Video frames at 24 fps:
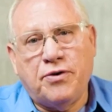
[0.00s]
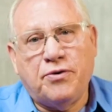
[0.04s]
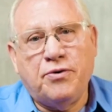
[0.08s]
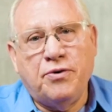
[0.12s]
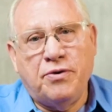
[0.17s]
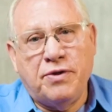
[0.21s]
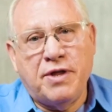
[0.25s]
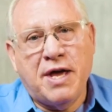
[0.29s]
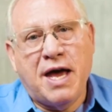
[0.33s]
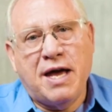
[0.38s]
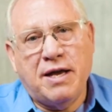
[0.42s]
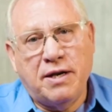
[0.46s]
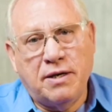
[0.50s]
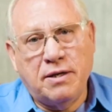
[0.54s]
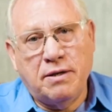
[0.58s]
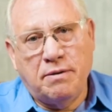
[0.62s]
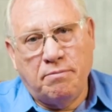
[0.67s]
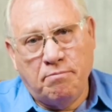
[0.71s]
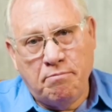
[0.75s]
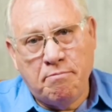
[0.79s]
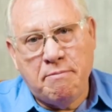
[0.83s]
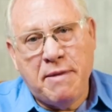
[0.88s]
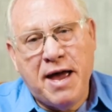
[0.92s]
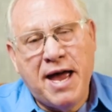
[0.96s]
through that
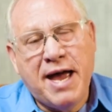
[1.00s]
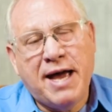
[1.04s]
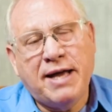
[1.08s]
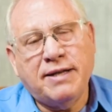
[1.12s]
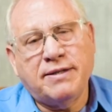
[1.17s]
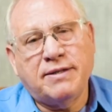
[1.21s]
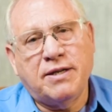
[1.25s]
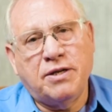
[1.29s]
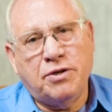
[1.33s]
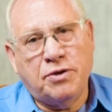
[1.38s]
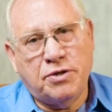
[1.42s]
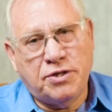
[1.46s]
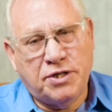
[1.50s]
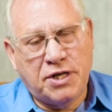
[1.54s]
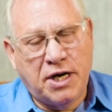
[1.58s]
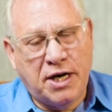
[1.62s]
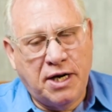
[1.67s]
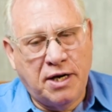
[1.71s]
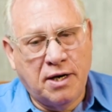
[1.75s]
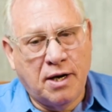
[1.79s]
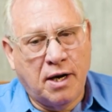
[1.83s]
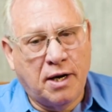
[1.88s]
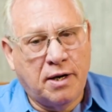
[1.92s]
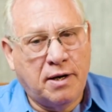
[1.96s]
mat that you're
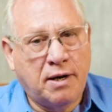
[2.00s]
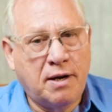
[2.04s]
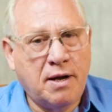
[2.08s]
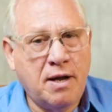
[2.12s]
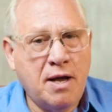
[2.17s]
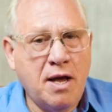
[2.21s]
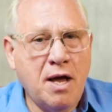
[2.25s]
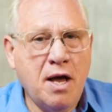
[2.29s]
sitting on.